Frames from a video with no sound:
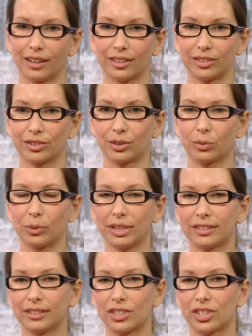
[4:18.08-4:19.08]
So we
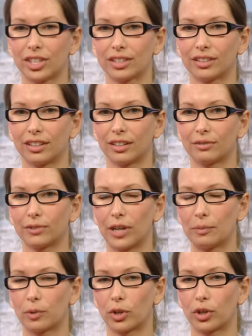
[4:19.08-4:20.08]
suggested a
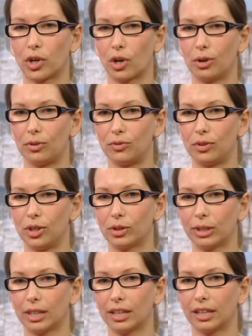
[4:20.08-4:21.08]
framework of
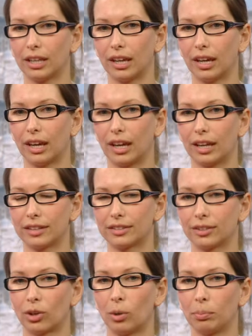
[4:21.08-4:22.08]
looking
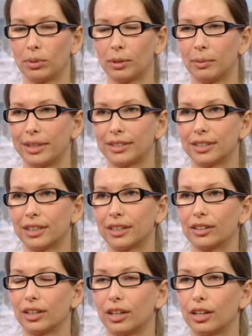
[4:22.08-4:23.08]
at complementing
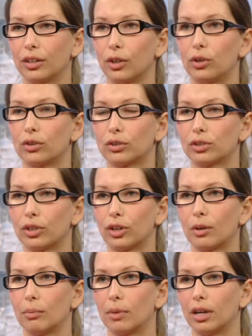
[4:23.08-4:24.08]
the
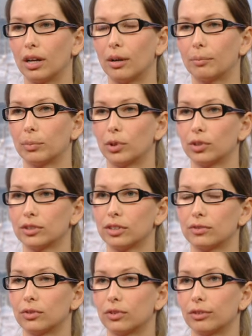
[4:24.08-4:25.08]
long-term
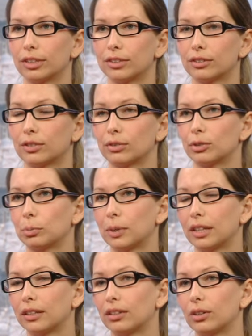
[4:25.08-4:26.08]
proxies for risk. So
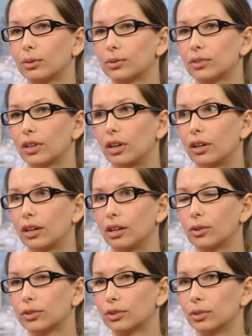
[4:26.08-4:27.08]
typically those are
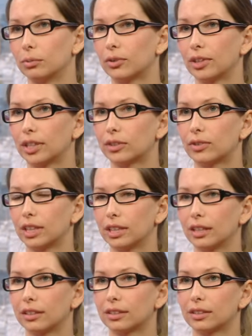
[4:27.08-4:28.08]
long-term credit
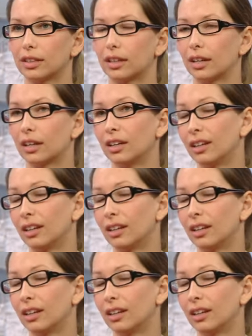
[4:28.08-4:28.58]
ratings that